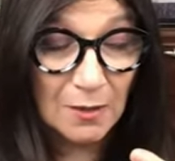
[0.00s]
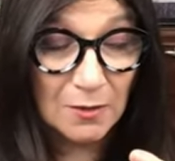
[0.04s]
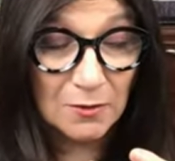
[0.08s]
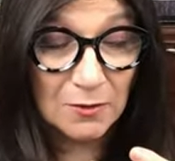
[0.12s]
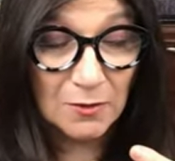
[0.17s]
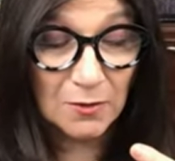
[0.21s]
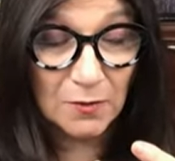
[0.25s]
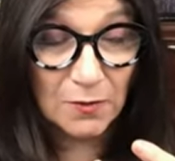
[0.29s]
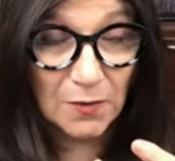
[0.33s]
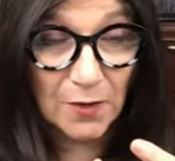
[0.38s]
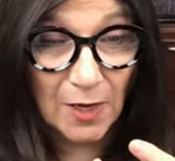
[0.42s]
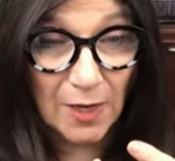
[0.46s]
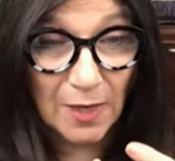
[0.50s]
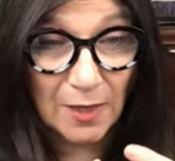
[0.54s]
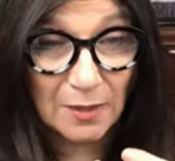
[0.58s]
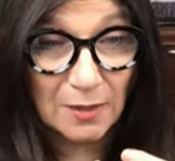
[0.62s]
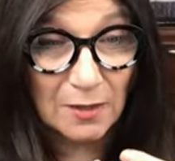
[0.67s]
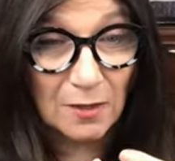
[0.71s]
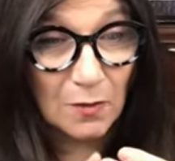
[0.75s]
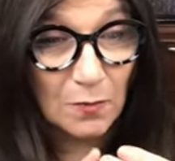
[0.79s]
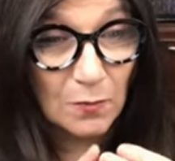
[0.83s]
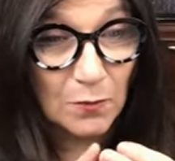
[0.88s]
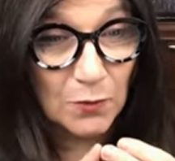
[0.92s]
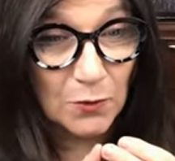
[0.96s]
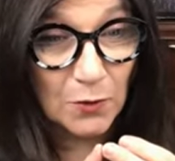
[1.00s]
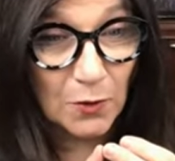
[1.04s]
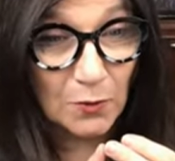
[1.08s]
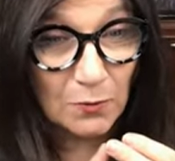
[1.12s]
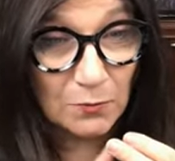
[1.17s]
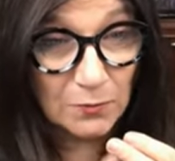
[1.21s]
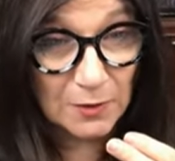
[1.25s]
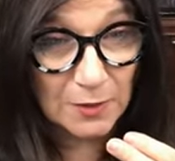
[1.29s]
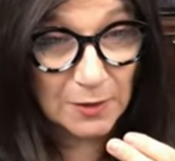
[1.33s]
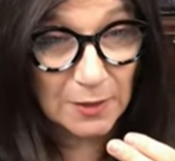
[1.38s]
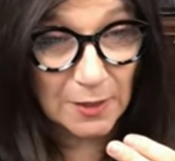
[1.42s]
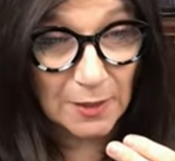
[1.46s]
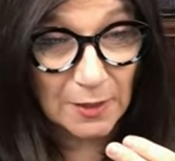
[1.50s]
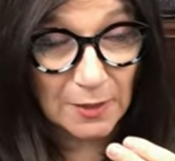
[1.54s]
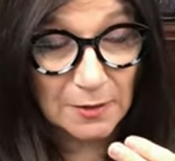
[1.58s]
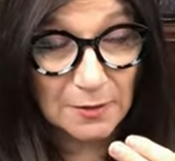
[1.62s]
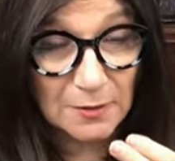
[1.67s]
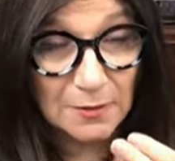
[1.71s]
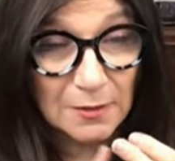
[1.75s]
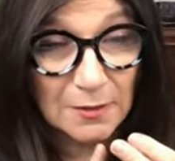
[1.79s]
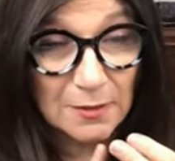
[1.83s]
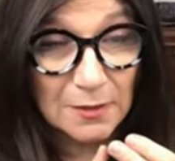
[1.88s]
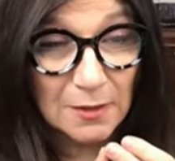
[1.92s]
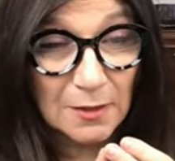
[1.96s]
So then
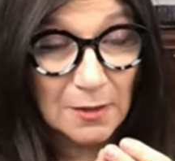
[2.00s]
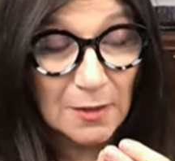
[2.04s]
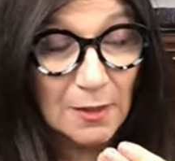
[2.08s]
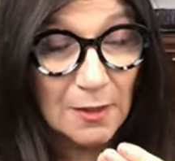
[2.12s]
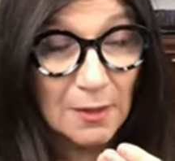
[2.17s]
proteins